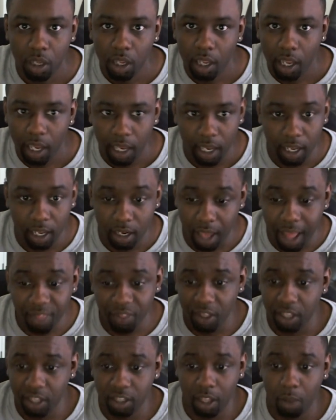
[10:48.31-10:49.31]
And I
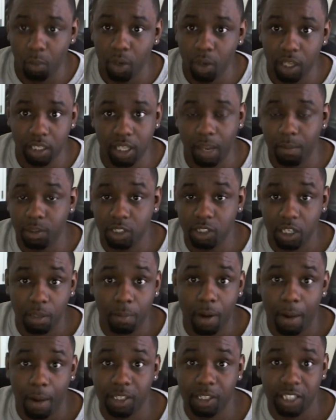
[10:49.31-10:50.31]
think that we as gamers need to
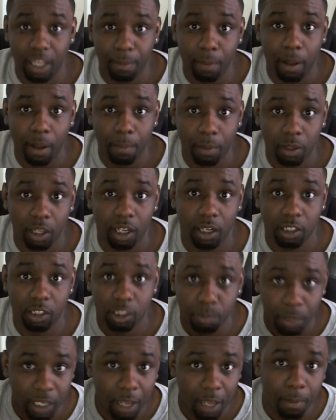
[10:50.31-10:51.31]
probably step up and
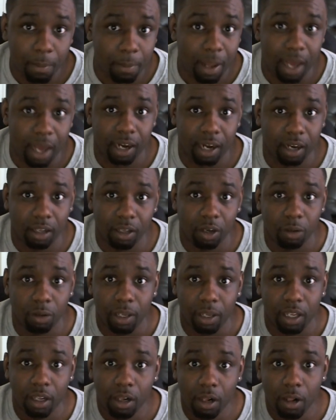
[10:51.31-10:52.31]
speak up about it a little
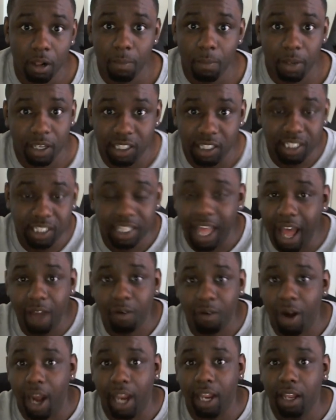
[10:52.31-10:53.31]
bit. Because it's not
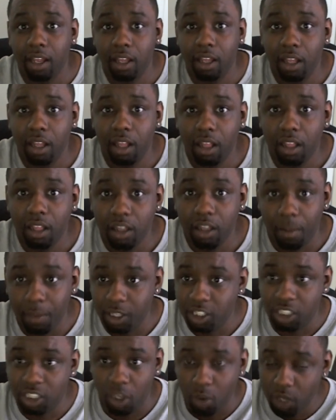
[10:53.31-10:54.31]
right. I mean,
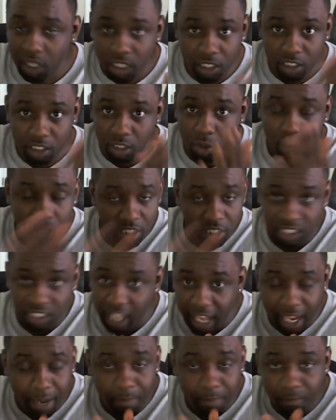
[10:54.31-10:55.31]
Sony is doing the
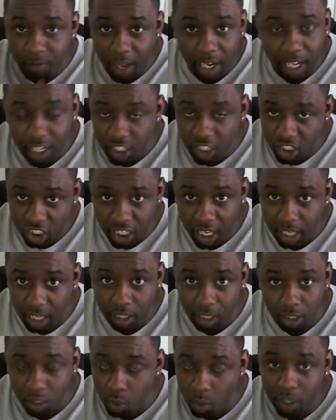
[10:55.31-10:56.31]
same fucking shit.
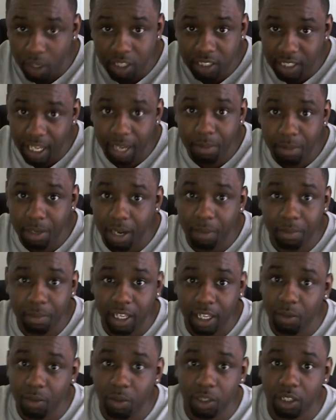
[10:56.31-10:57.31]
They're doing the same damn
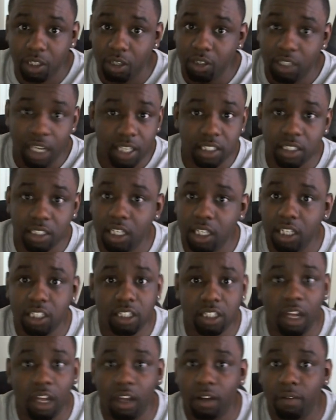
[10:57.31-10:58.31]
thing with their Destiny
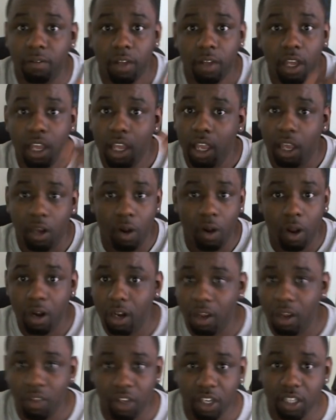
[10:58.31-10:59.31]
stuff and all
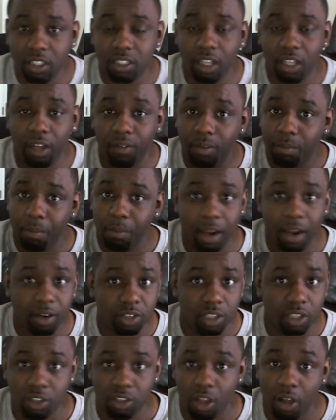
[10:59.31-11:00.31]
the other good stuff. And
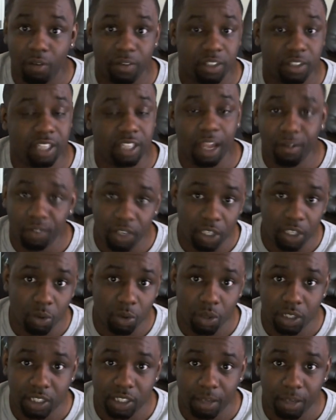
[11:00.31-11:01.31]
Microsoft is definitely
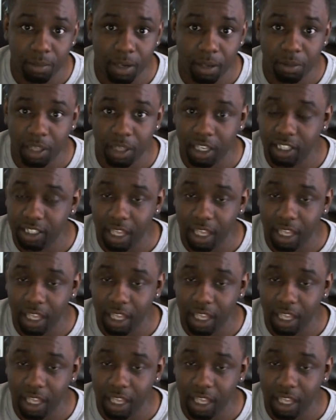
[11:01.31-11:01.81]
doing the same damn thing because they